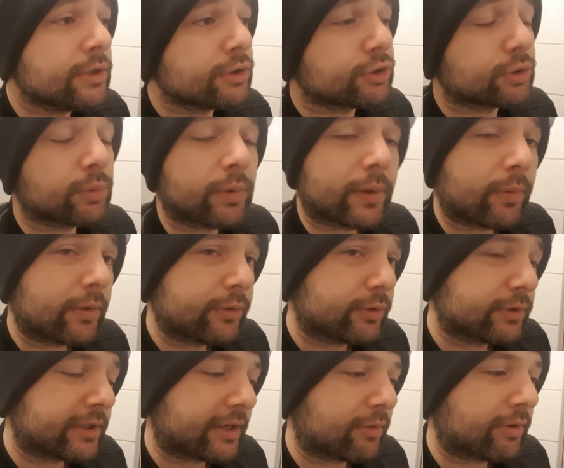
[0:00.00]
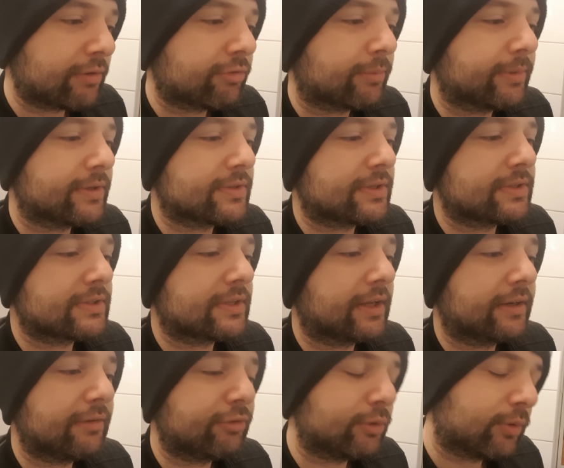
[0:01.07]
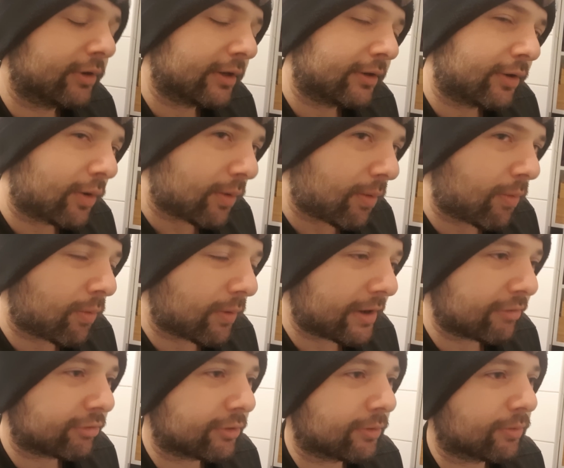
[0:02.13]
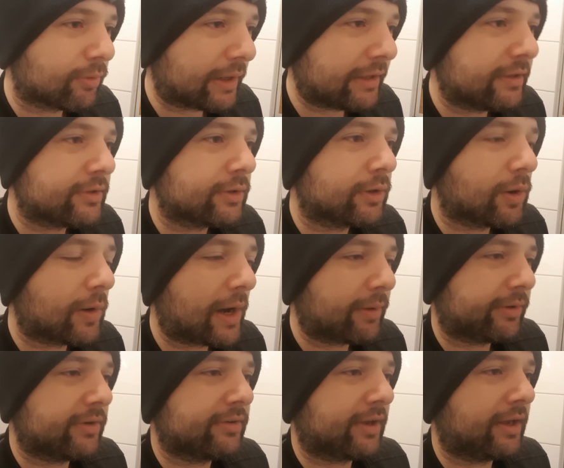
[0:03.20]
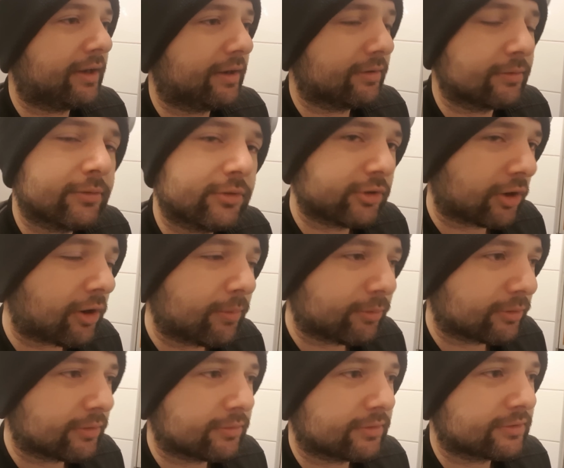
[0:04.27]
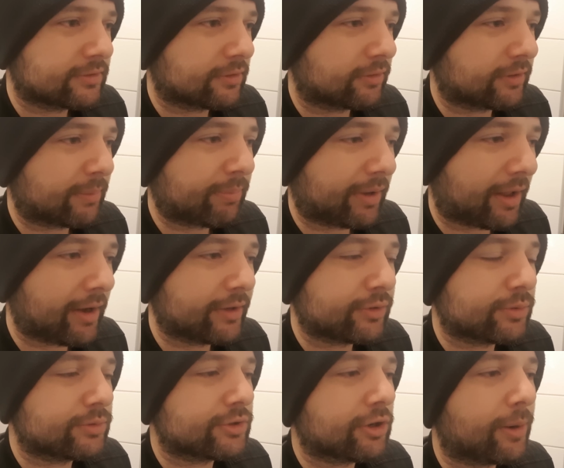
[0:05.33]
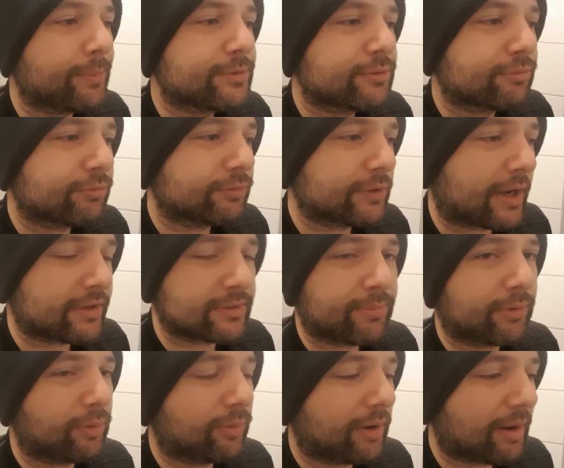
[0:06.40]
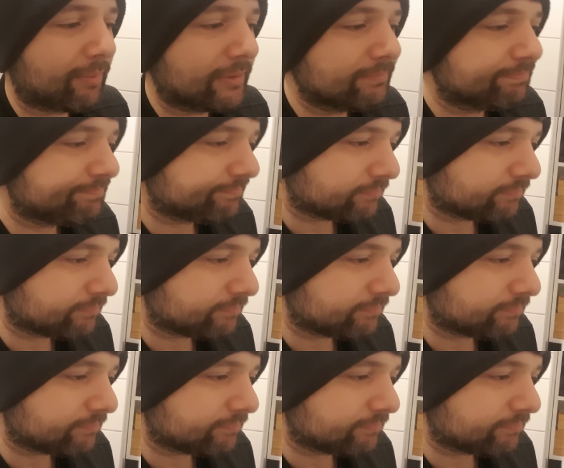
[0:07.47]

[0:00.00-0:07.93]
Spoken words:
So what I want you to take away from this is that if you want to know if you're ready to go out and take a job or start applying to jobs as a programmer,